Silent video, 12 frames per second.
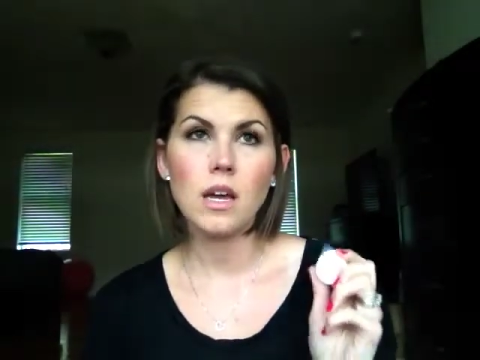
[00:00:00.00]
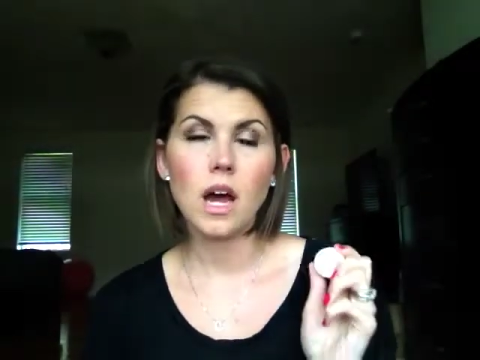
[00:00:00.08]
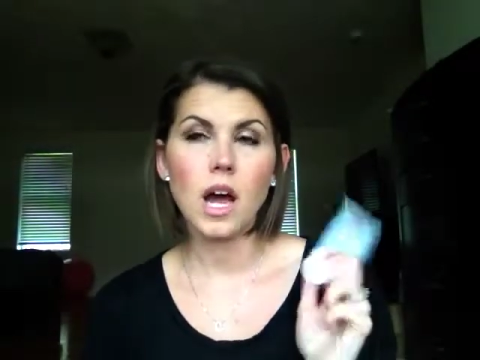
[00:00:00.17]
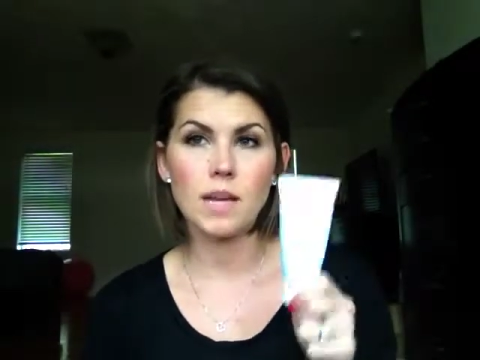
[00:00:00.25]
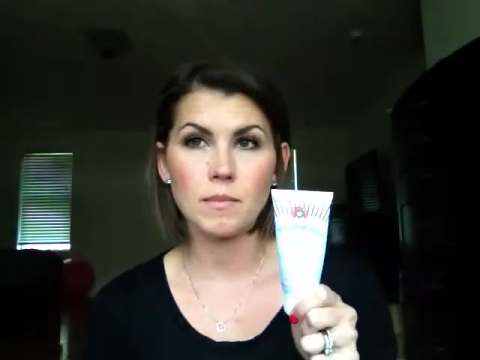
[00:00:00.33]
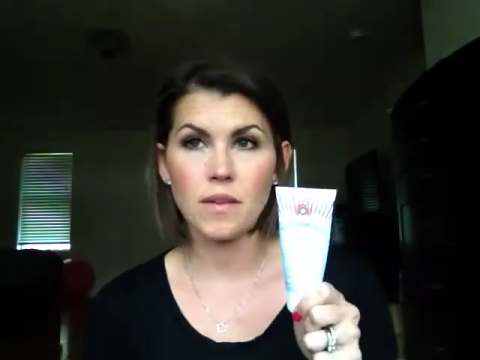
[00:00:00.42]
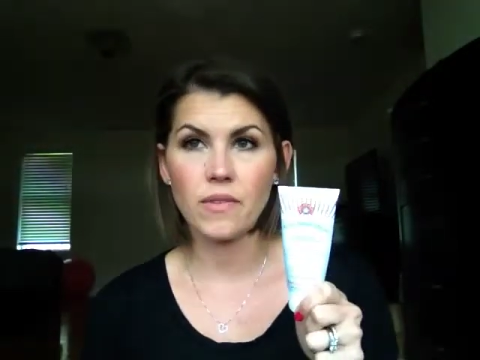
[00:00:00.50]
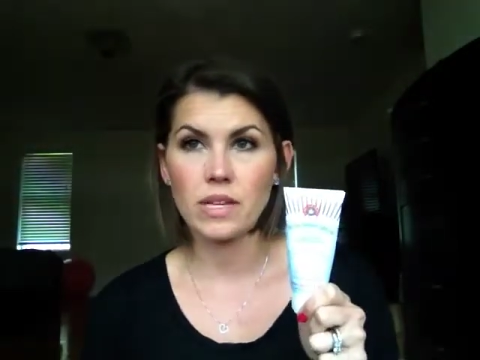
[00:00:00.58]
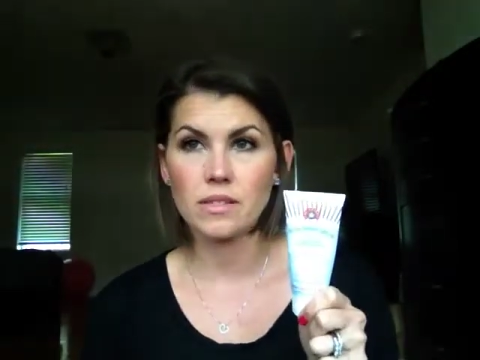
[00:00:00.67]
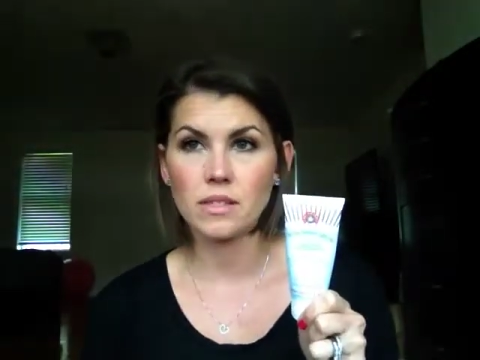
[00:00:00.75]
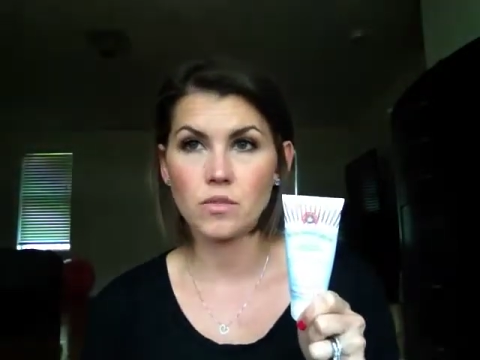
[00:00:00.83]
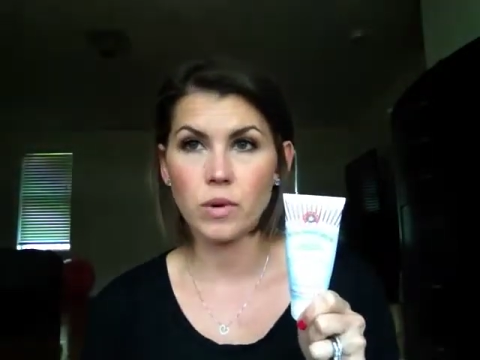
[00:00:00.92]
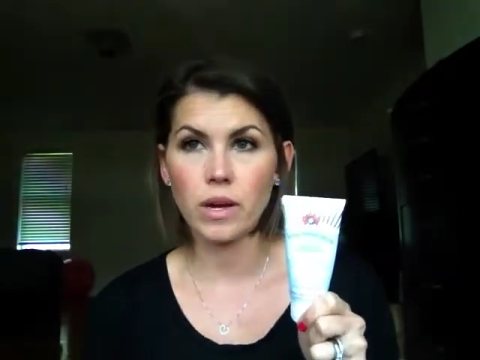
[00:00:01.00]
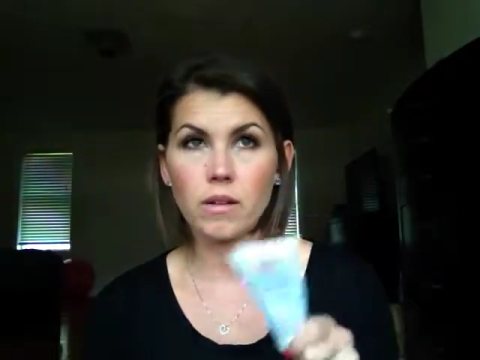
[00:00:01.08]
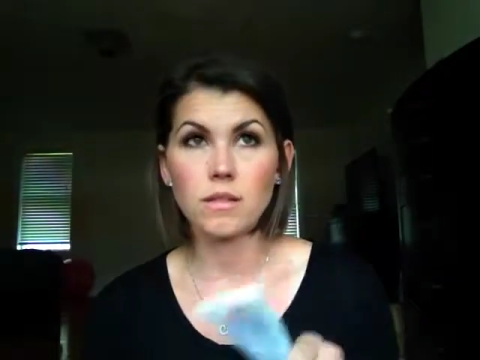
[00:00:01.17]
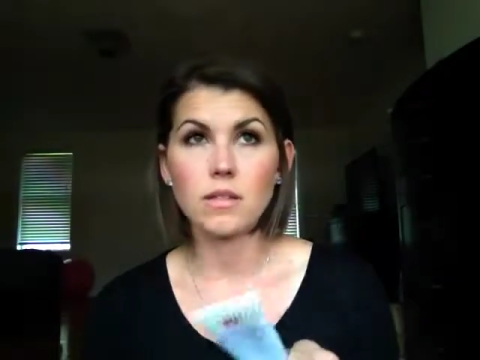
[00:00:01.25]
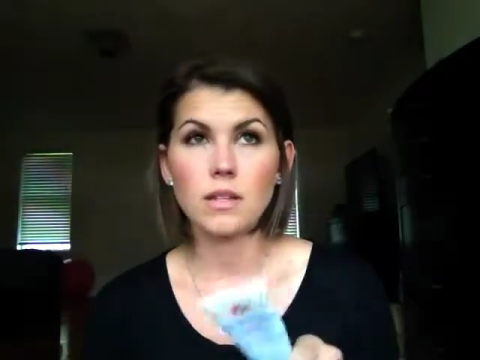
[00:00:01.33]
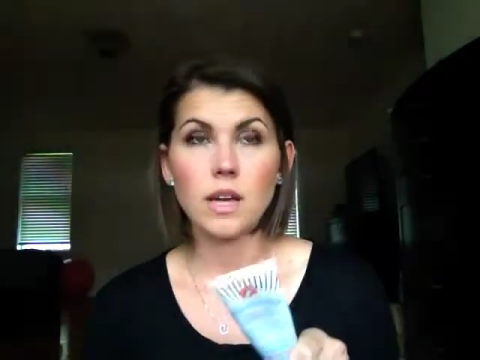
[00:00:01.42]
on my face as
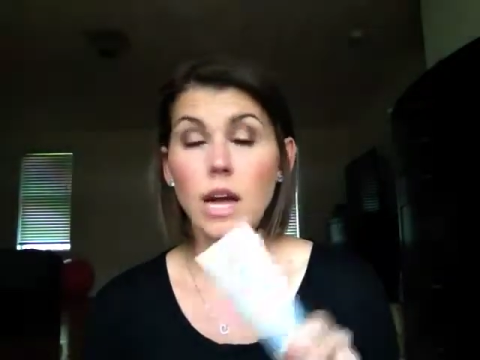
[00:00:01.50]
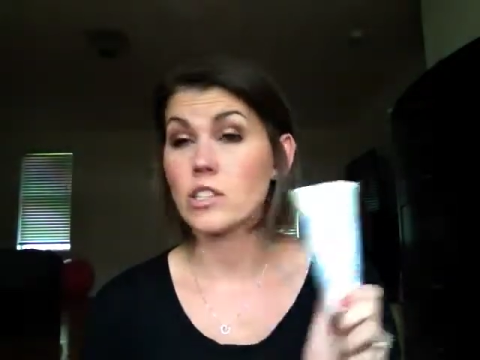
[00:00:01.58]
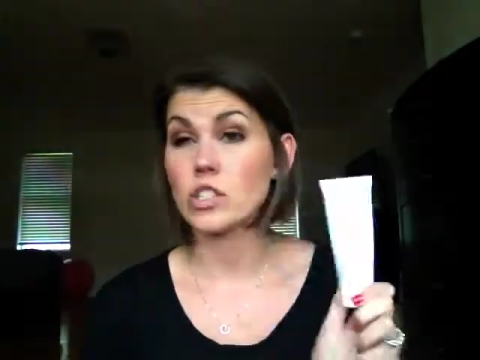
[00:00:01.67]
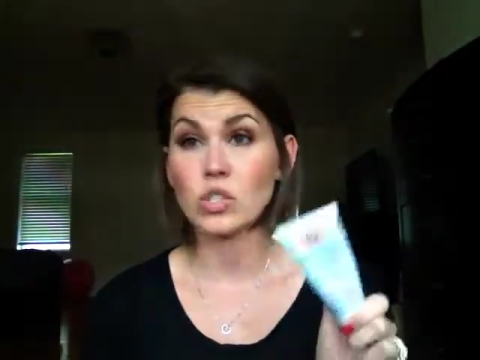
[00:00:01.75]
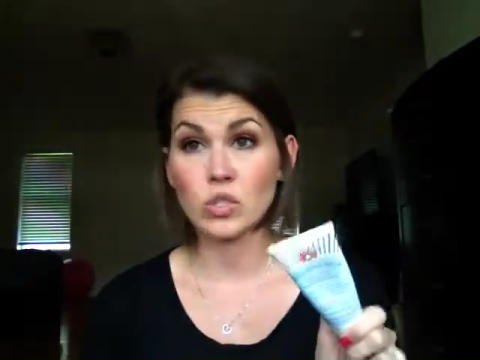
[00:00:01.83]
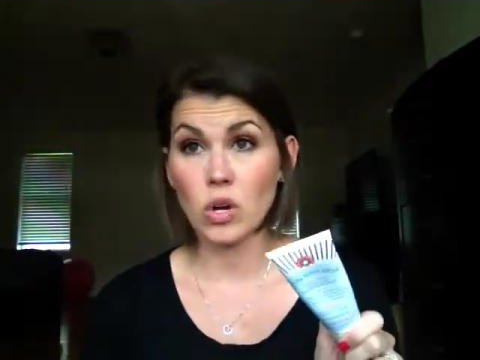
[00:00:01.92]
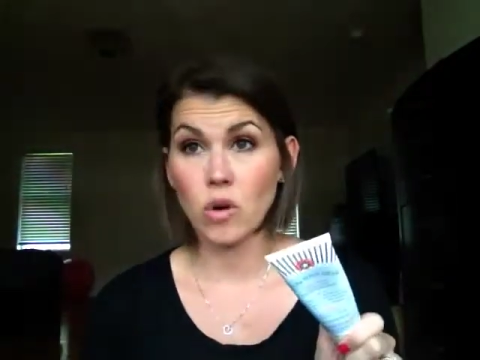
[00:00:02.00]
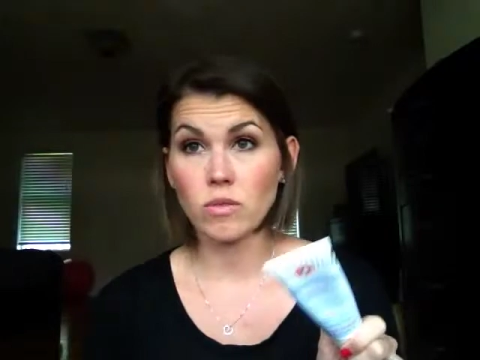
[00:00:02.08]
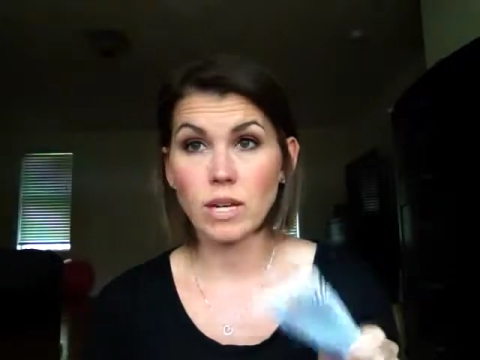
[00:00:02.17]
well. I just don't.